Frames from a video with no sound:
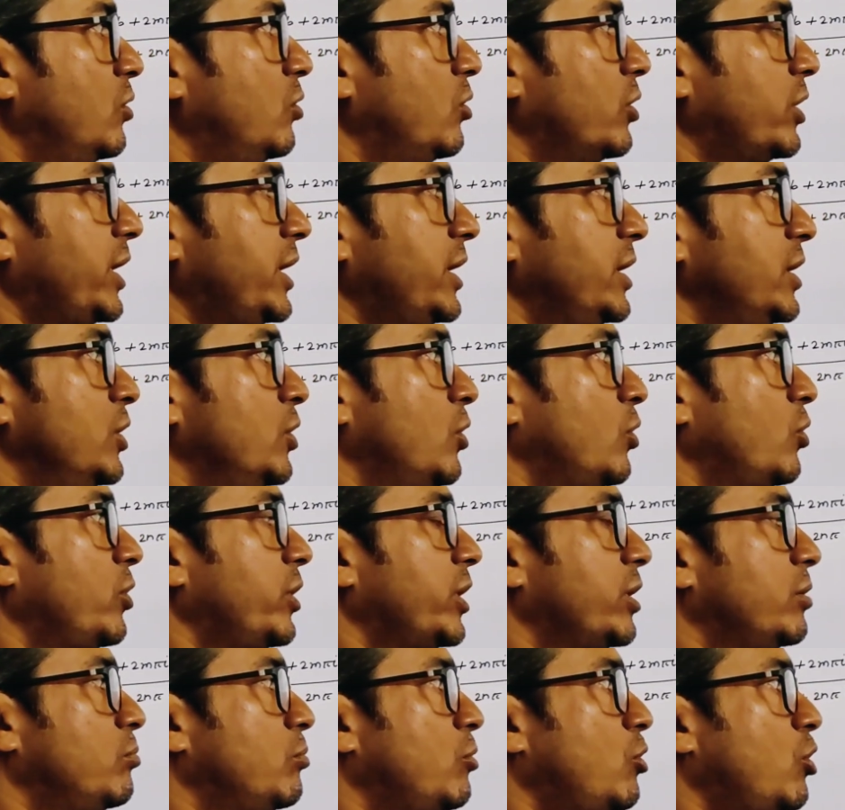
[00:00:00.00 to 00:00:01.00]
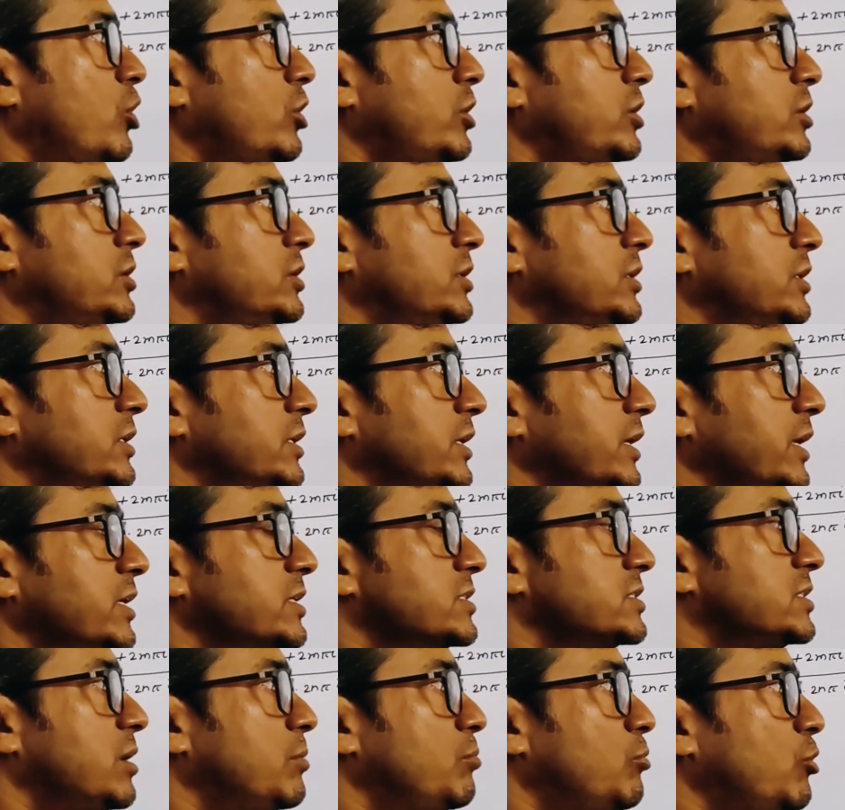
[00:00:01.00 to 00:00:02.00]
Okay, where mod
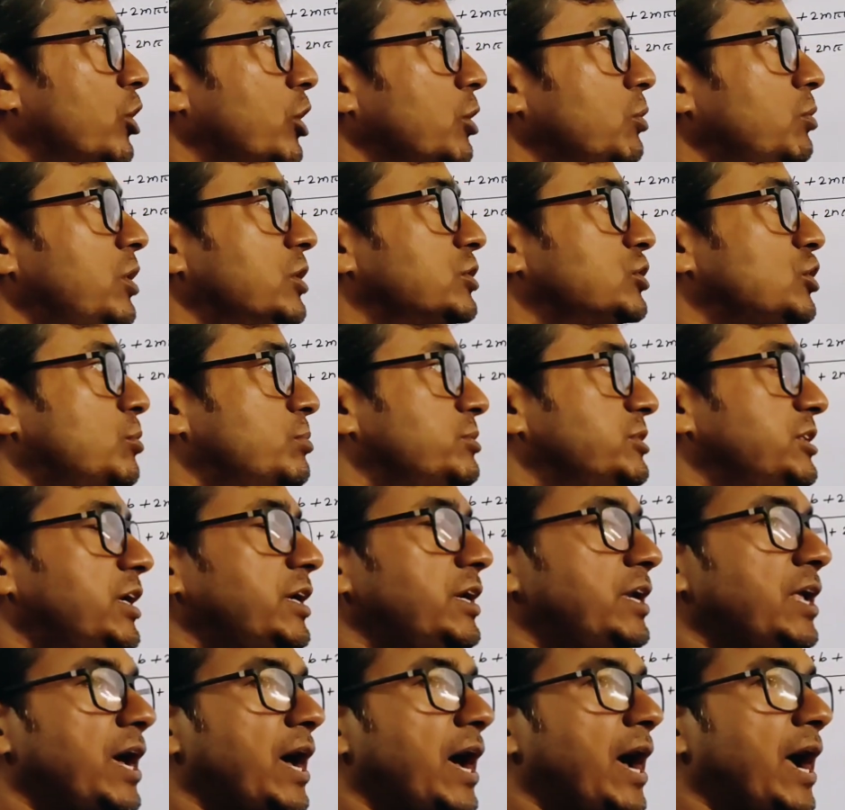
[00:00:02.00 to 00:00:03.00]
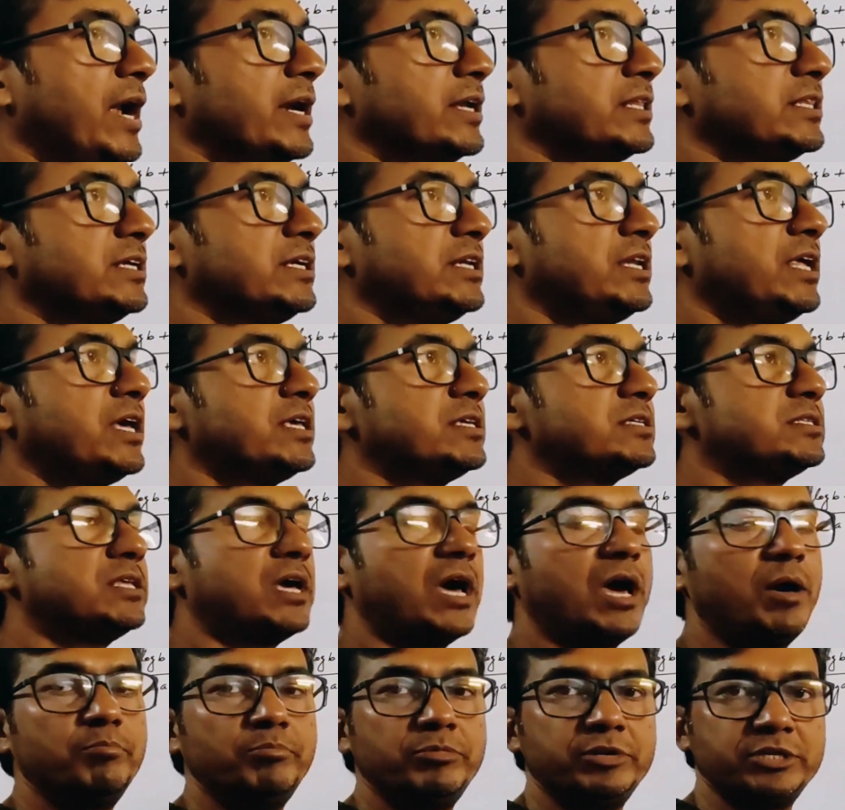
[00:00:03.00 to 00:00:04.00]
is the modulus of z and theta is
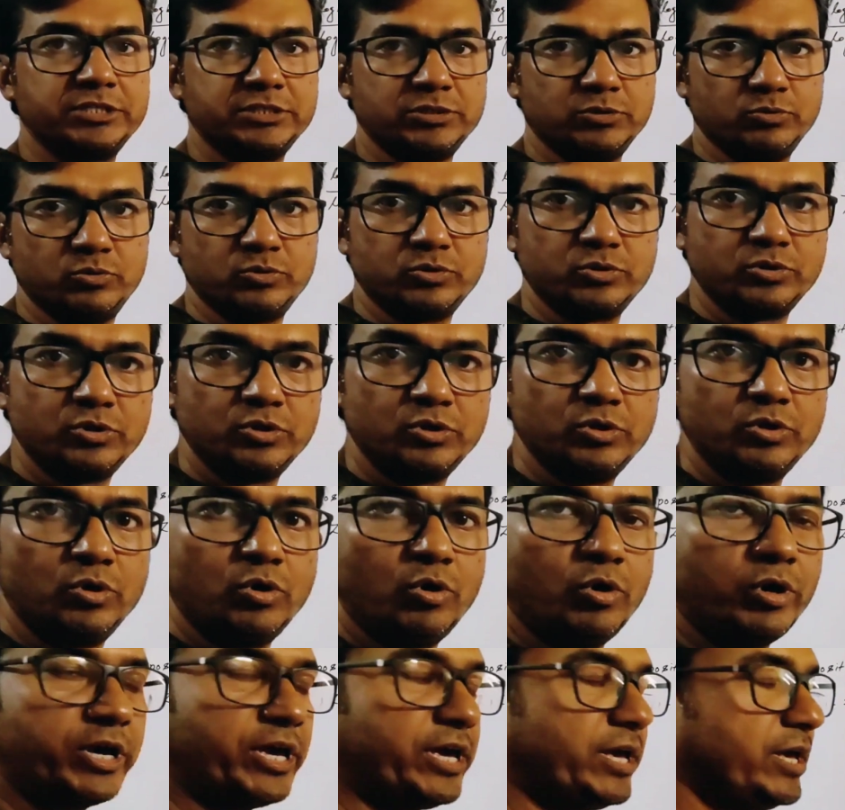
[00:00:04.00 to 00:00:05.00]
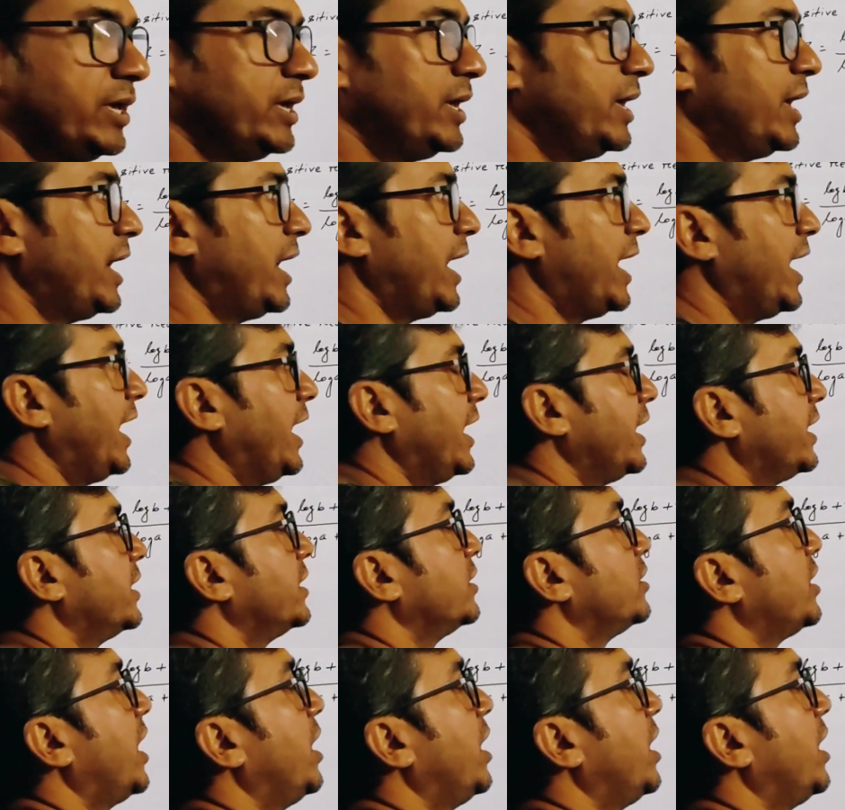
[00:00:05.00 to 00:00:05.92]
the amplitude. Okay, and